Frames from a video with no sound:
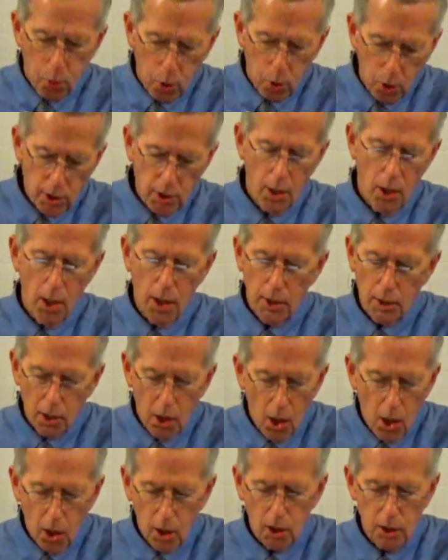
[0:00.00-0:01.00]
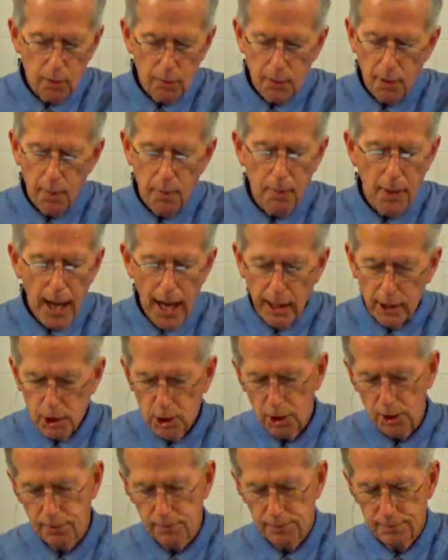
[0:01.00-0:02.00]
put on a heart of
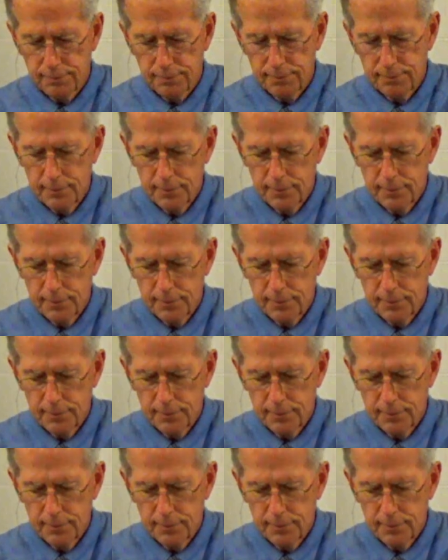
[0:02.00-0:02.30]
compassion